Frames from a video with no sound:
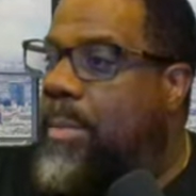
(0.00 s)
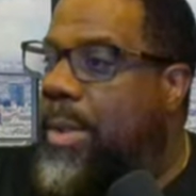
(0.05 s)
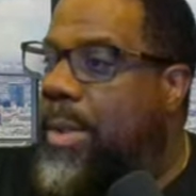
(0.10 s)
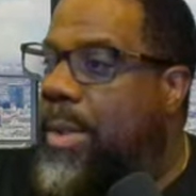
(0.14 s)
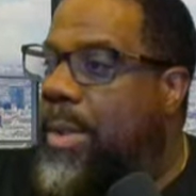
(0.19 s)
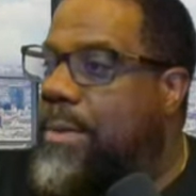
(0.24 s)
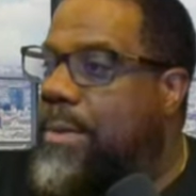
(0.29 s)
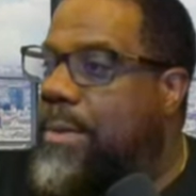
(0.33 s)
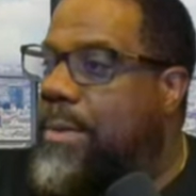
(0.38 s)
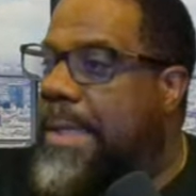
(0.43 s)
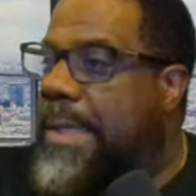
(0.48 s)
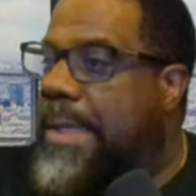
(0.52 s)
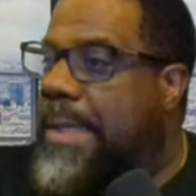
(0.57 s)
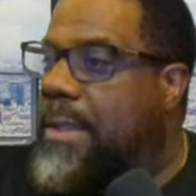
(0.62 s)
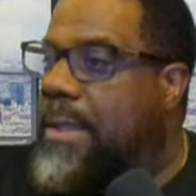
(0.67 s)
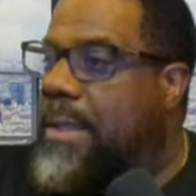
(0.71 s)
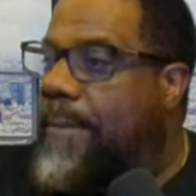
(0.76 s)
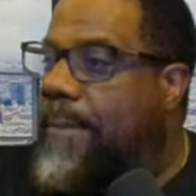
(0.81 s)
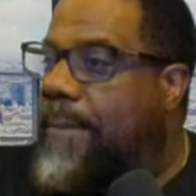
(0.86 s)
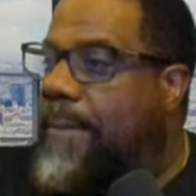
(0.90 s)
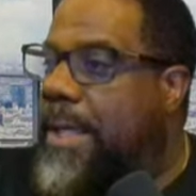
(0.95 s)
But it looks
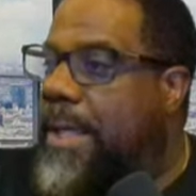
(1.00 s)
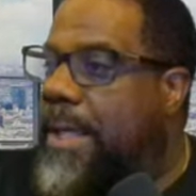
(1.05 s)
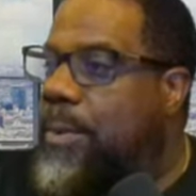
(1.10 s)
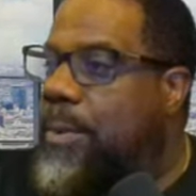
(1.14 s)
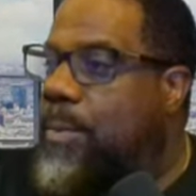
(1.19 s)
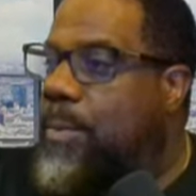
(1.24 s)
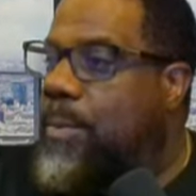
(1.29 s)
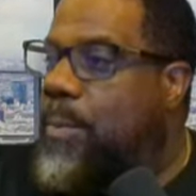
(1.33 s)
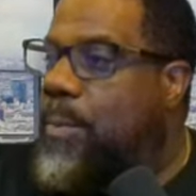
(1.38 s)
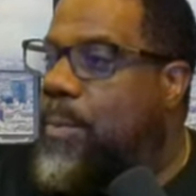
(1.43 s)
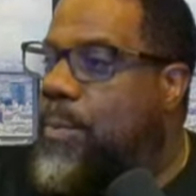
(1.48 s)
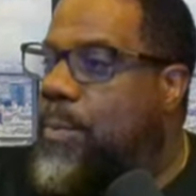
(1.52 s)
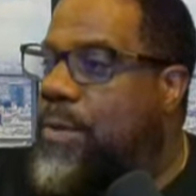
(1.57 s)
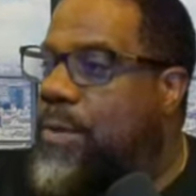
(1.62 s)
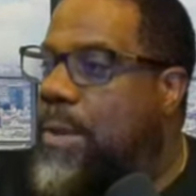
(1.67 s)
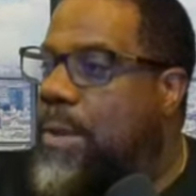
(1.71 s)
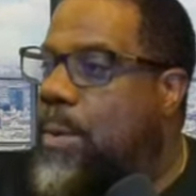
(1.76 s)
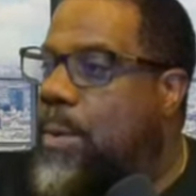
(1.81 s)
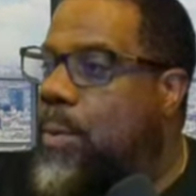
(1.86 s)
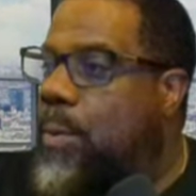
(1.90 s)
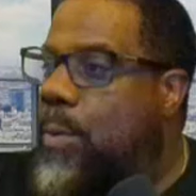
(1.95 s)
like the volume
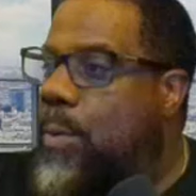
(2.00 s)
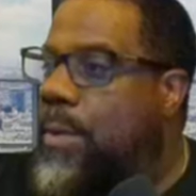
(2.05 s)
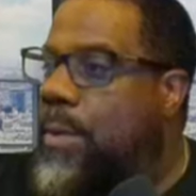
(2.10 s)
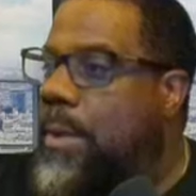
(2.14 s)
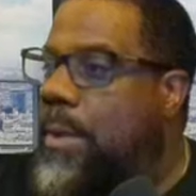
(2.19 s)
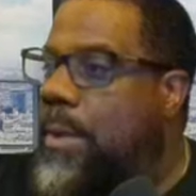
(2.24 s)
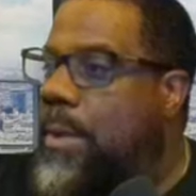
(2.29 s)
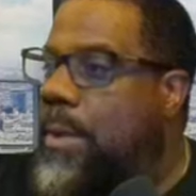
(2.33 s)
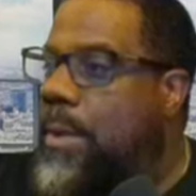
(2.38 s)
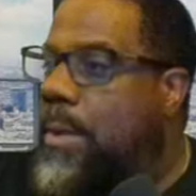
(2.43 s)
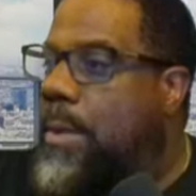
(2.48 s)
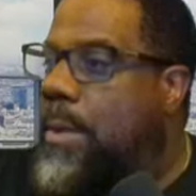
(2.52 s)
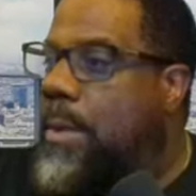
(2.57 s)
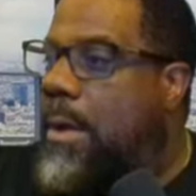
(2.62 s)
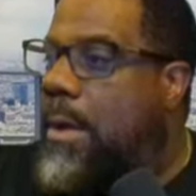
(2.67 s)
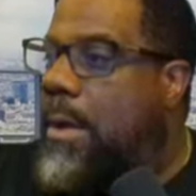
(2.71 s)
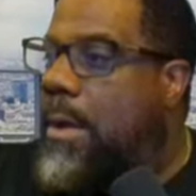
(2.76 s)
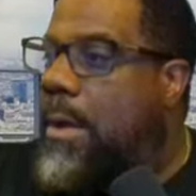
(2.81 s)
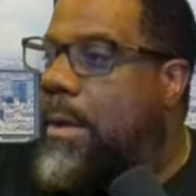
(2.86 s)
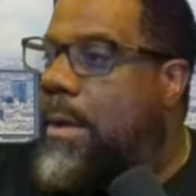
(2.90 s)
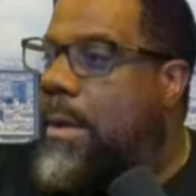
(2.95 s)
sold,
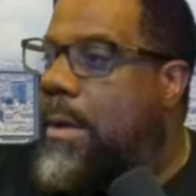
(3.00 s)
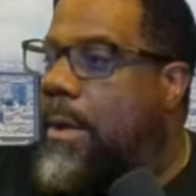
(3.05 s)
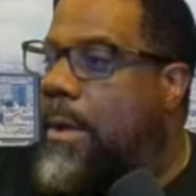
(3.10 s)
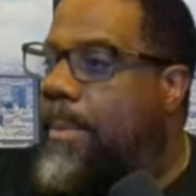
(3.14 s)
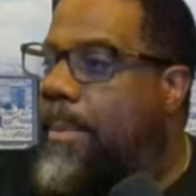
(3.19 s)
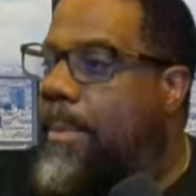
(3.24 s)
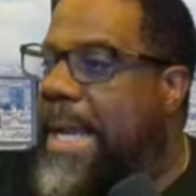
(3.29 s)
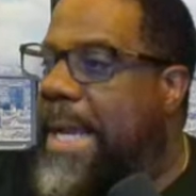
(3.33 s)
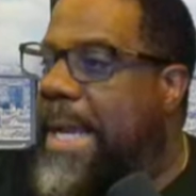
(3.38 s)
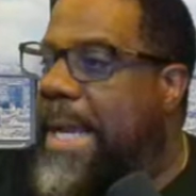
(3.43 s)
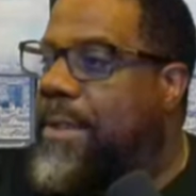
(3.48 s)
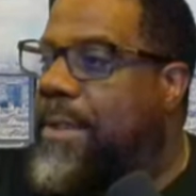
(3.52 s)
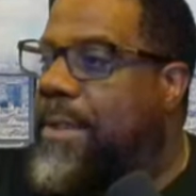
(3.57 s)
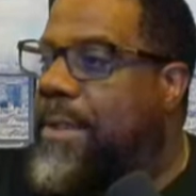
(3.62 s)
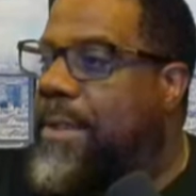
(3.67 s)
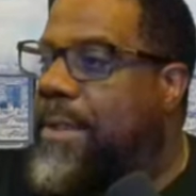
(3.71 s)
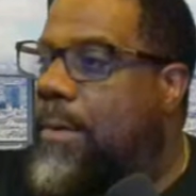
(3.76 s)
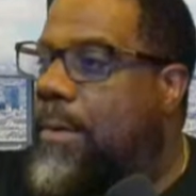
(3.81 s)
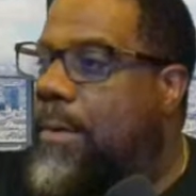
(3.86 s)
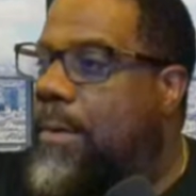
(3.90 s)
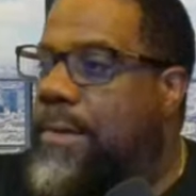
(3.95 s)
uh, M A C D
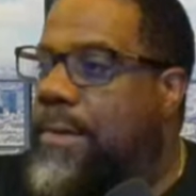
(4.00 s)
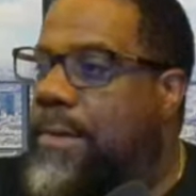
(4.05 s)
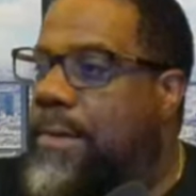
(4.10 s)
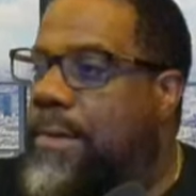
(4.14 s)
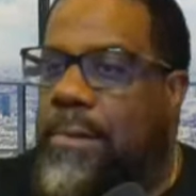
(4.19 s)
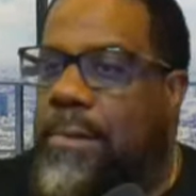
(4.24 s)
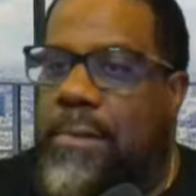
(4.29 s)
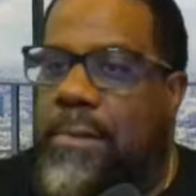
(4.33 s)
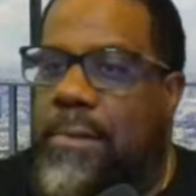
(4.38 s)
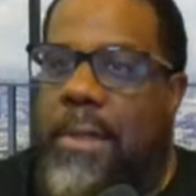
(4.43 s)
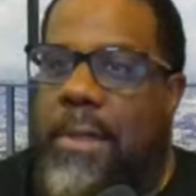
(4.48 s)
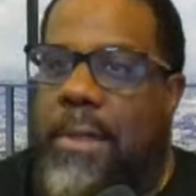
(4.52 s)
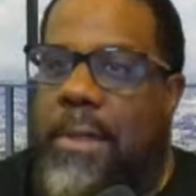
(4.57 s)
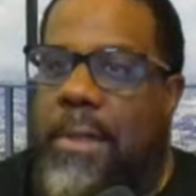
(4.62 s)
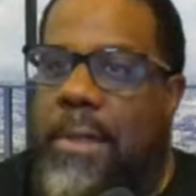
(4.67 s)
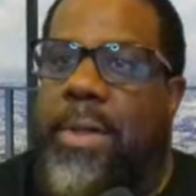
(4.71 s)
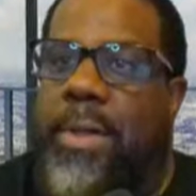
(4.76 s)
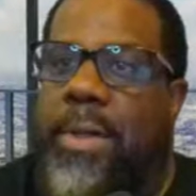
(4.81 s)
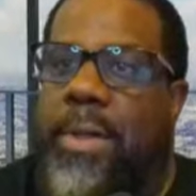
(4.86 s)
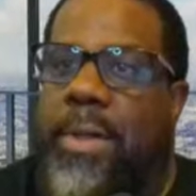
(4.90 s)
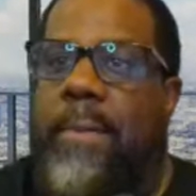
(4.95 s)
crossed, and they're starting to
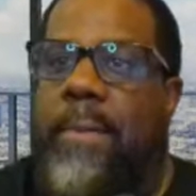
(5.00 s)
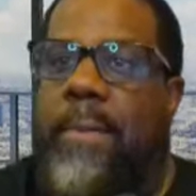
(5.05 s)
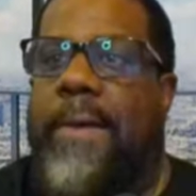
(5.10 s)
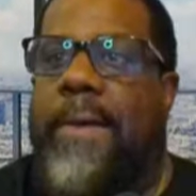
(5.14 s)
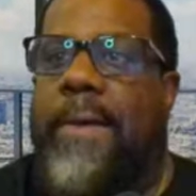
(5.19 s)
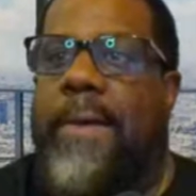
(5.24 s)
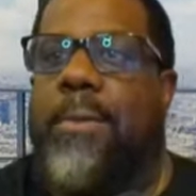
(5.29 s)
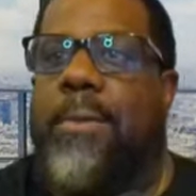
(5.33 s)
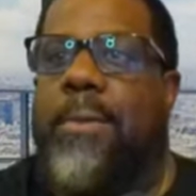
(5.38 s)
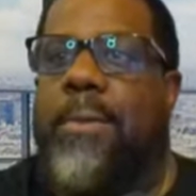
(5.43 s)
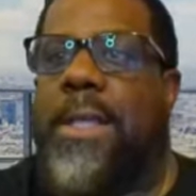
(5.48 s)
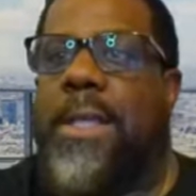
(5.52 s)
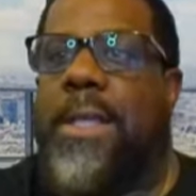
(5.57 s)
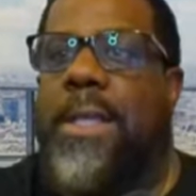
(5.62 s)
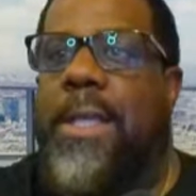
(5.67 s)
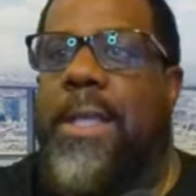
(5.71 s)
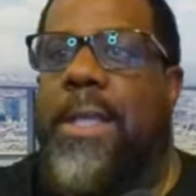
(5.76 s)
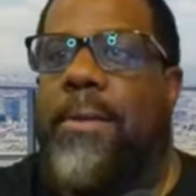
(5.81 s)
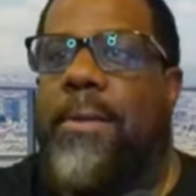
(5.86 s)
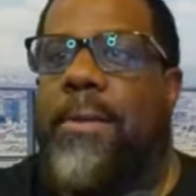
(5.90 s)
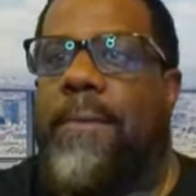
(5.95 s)
pick up volume
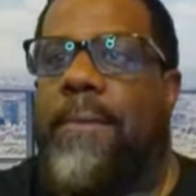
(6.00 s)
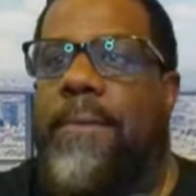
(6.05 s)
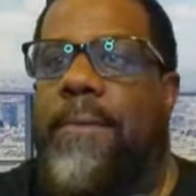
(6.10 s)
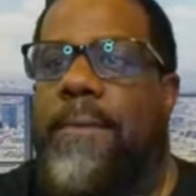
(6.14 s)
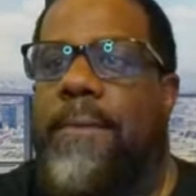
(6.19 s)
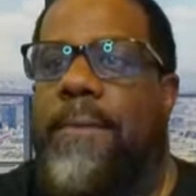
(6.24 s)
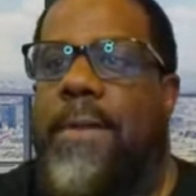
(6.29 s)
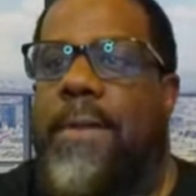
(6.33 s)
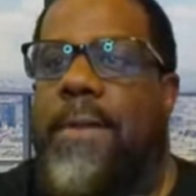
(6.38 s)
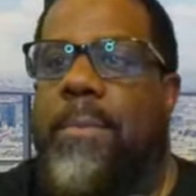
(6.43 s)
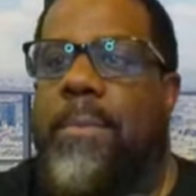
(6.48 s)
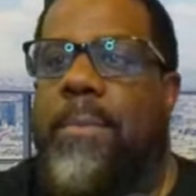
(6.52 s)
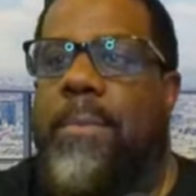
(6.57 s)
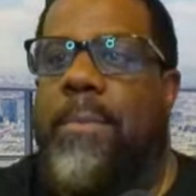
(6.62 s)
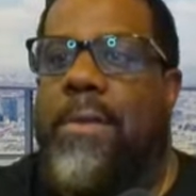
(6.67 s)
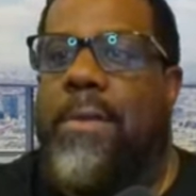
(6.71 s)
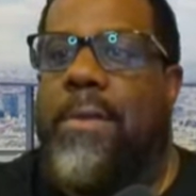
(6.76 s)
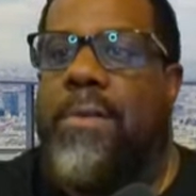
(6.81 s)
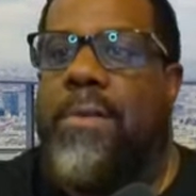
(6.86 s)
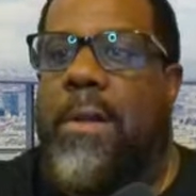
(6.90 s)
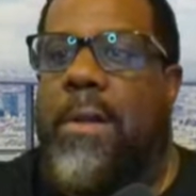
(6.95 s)
again on the fifteen
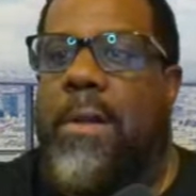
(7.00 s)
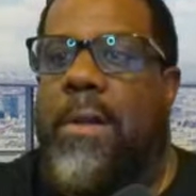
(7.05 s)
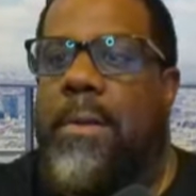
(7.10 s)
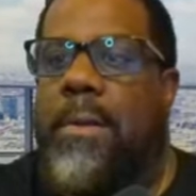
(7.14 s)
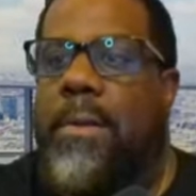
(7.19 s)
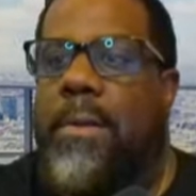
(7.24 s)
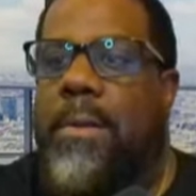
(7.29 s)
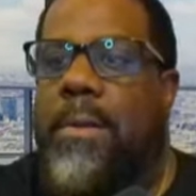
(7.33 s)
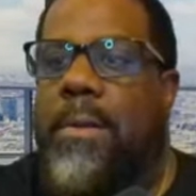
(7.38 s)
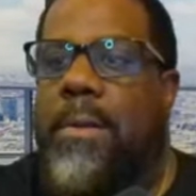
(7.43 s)
minute chart.